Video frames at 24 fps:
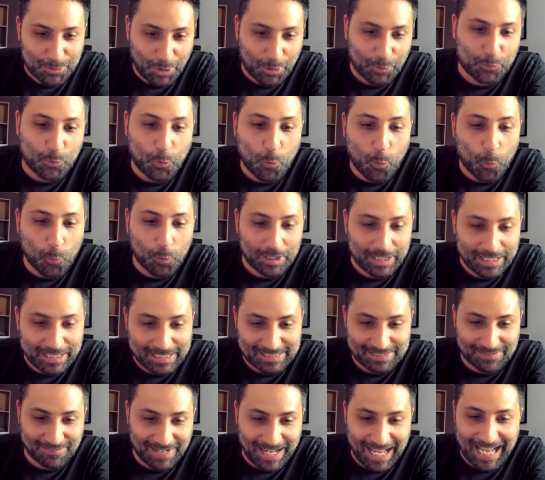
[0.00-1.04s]
call
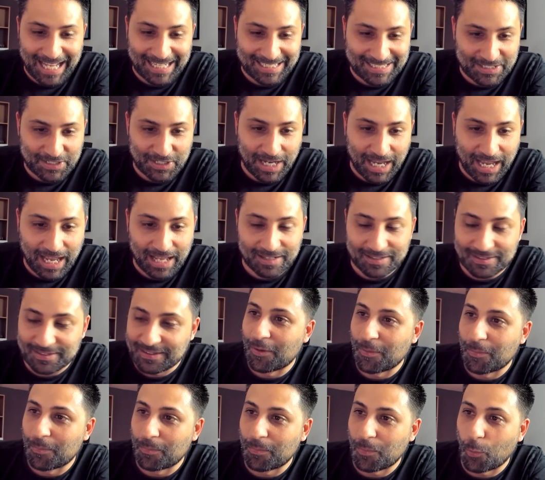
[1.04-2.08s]
leads have landed yet,
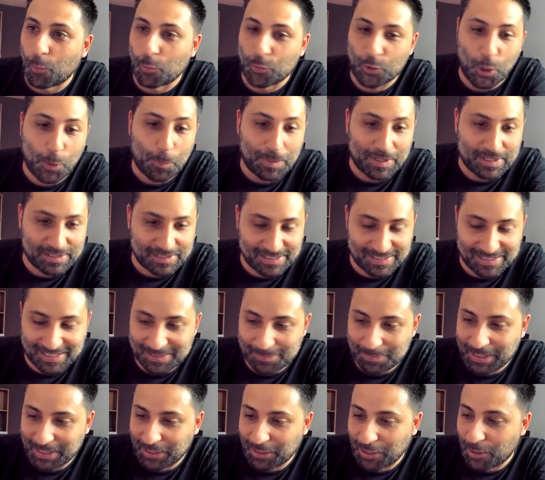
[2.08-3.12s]
or no business
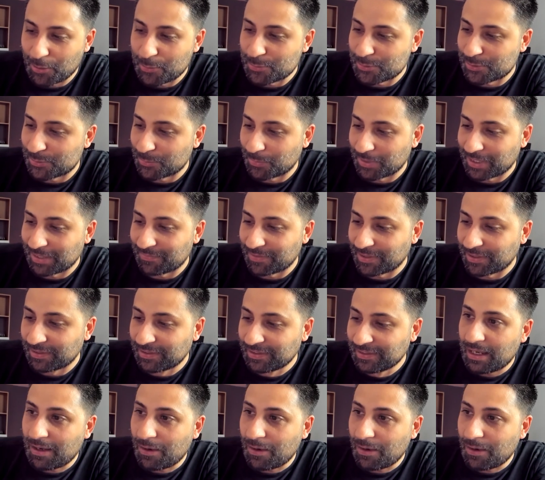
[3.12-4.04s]
has been closed or whatever,